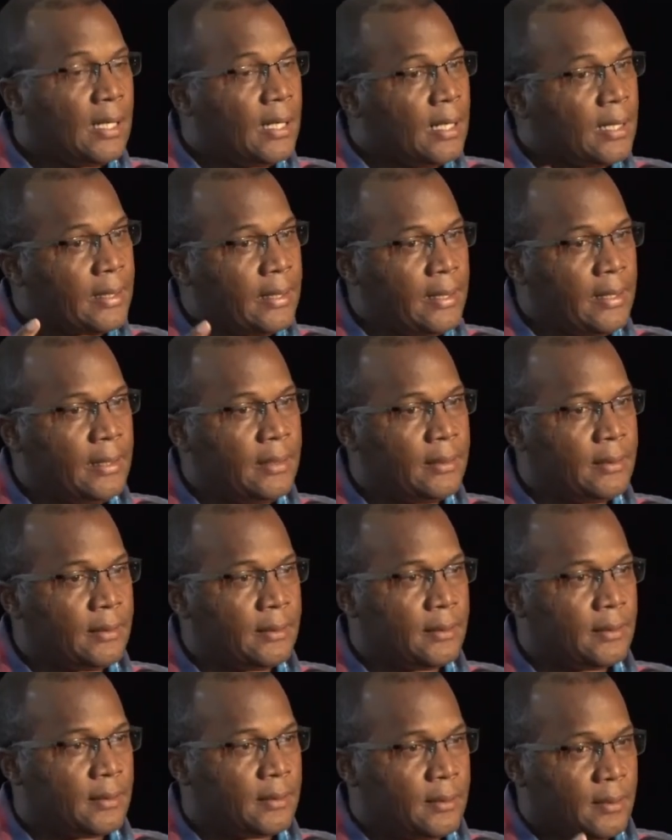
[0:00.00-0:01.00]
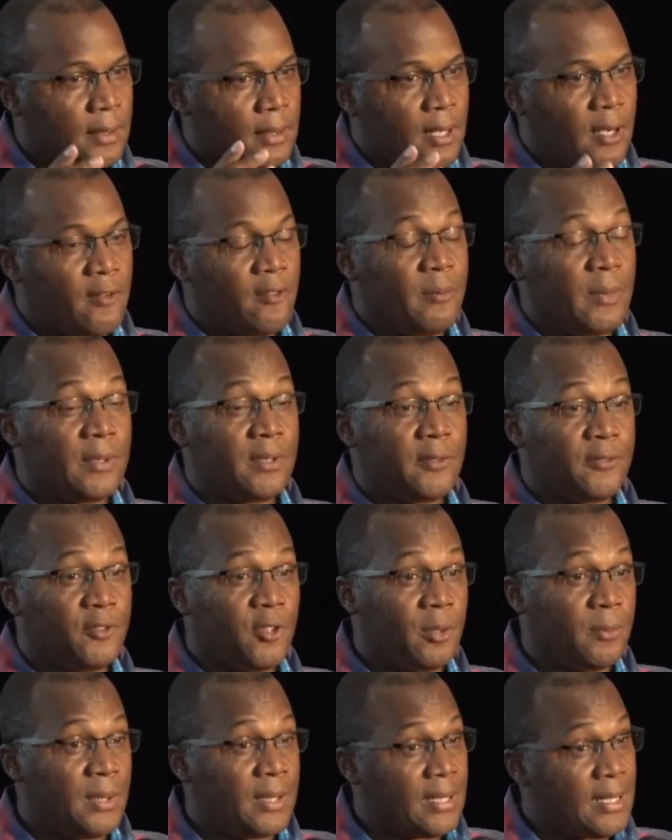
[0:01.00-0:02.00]
Again, the government of
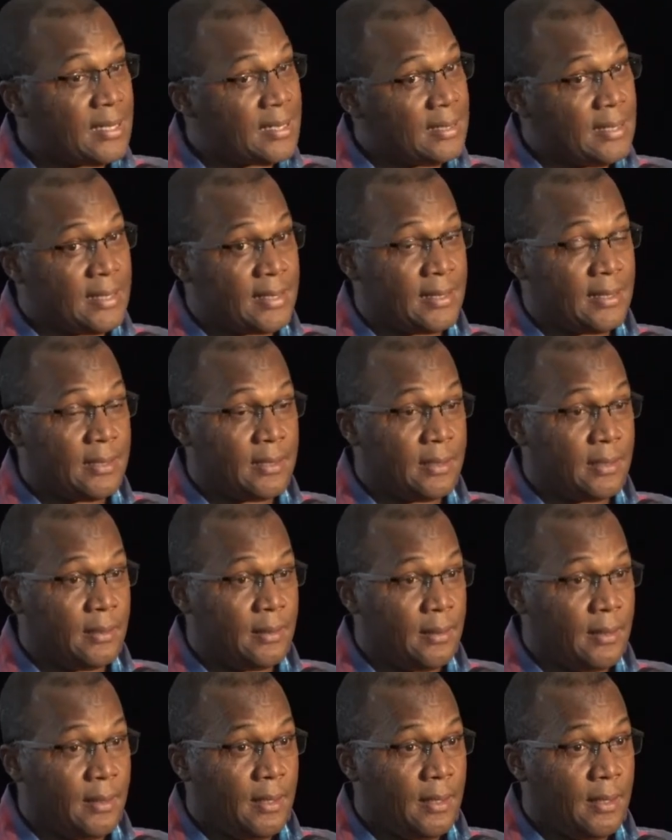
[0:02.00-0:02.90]
Dominica is listening,